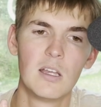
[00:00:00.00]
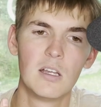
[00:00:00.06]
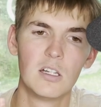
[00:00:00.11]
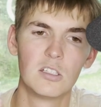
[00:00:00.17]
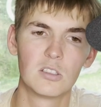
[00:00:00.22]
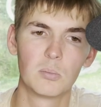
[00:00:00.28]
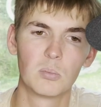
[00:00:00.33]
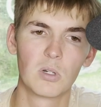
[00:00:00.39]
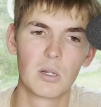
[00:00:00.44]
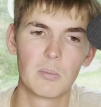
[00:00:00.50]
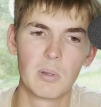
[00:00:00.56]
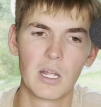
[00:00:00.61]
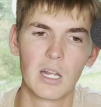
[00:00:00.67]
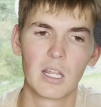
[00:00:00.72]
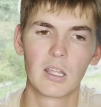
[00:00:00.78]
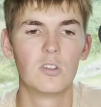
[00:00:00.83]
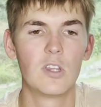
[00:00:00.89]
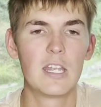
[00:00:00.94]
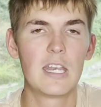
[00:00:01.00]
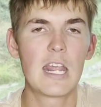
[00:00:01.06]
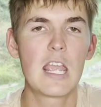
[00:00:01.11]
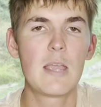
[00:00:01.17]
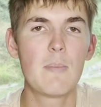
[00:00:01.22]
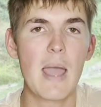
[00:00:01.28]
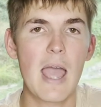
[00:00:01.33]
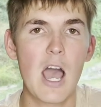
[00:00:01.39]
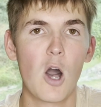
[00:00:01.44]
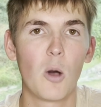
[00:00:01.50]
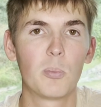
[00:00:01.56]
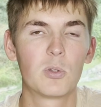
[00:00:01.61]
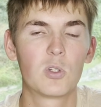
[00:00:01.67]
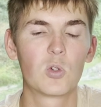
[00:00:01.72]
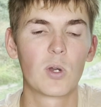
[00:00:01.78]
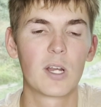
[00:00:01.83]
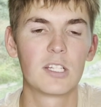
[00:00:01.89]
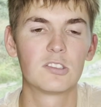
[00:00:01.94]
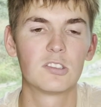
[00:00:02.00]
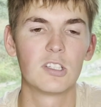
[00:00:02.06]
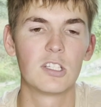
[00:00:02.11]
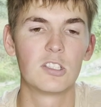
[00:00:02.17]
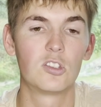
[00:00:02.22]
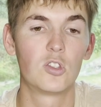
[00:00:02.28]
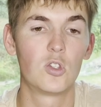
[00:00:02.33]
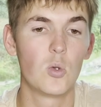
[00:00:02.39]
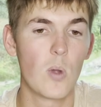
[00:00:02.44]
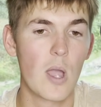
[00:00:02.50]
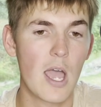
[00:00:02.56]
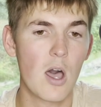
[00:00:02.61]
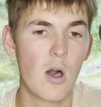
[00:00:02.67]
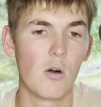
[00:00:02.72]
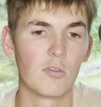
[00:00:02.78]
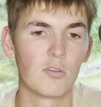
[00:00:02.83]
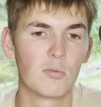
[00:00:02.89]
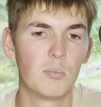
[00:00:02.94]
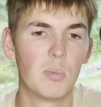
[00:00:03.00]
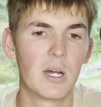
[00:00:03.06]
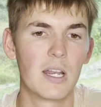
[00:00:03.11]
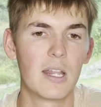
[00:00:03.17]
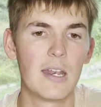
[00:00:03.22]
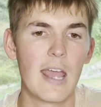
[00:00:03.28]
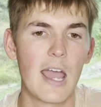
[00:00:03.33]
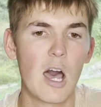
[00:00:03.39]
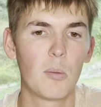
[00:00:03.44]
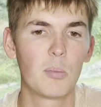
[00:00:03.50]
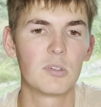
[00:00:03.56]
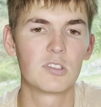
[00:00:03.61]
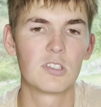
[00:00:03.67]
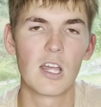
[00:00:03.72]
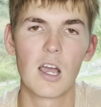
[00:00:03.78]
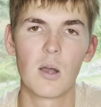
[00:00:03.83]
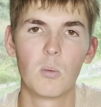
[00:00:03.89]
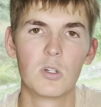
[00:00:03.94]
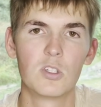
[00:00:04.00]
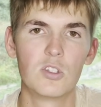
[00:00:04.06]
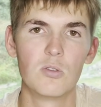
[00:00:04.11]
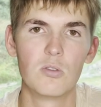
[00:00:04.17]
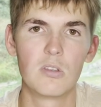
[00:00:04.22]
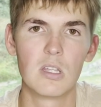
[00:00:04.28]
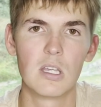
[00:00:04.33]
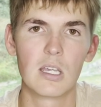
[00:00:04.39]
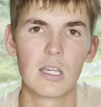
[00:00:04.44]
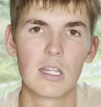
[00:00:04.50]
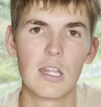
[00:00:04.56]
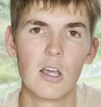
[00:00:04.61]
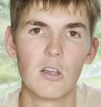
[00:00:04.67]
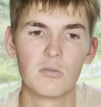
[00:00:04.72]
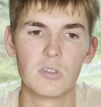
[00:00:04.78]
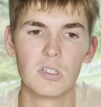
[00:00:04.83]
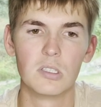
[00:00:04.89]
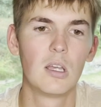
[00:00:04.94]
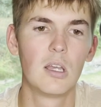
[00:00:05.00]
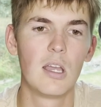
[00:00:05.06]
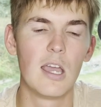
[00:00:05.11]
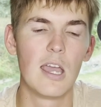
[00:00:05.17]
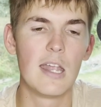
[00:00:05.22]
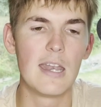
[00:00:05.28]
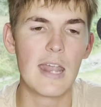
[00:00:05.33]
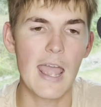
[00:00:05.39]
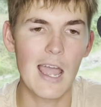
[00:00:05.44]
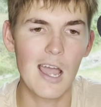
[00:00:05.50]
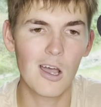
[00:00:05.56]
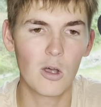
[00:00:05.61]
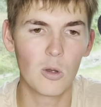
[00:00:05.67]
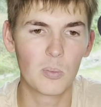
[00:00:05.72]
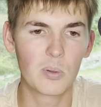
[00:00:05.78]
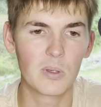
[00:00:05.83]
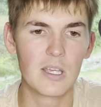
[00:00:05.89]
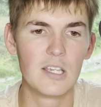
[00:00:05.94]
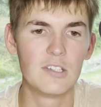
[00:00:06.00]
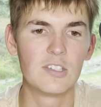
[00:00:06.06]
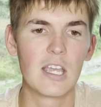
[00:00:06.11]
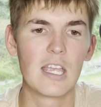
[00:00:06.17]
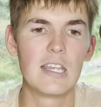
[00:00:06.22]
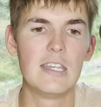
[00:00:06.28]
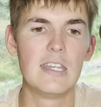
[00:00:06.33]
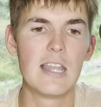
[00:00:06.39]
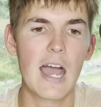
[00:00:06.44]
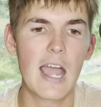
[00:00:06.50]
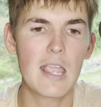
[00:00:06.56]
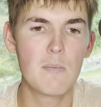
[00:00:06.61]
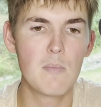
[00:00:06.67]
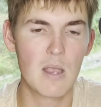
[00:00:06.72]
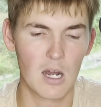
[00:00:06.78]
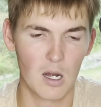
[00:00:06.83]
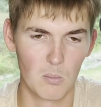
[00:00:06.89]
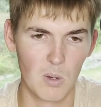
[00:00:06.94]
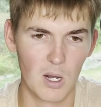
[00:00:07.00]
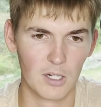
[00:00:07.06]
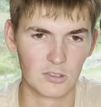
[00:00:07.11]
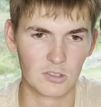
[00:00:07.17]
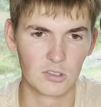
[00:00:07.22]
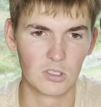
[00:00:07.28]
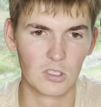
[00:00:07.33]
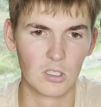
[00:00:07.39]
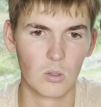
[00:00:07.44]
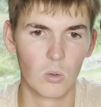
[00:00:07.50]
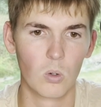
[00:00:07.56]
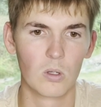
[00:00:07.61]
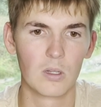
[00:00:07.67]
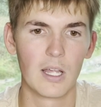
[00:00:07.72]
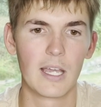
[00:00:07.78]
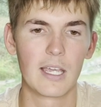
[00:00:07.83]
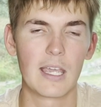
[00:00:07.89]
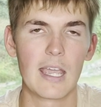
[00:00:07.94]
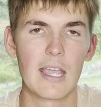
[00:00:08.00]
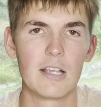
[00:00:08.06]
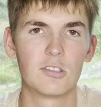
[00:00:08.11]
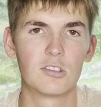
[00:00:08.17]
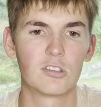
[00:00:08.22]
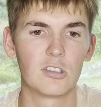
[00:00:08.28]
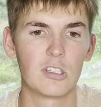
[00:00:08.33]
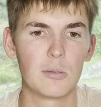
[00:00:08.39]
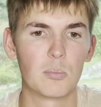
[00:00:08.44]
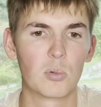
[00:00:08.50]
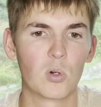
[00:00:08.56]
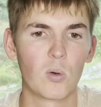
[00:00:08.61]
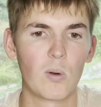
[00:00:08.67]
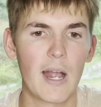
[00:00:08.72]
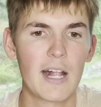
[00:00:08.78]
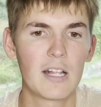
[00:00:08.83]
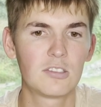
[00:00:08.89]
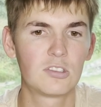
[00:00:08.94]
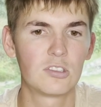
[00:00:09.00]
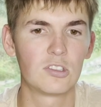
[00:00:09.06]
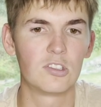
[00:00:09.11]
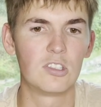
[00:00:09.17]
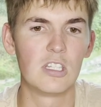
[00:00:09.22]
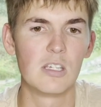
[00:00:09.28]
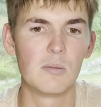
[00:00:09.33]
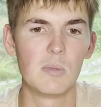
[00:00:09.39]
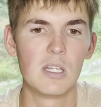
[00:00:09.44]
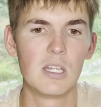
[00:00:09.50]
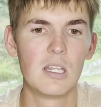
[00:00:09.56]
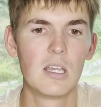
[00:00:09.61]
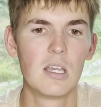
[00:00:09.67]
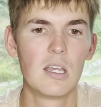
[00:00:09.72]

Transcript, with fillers: It's a pretty painting. The name Alp translates to elf, but an Alp is not what you think an elf is. An Alp is a nightmare monster or like a sleep paralysis demon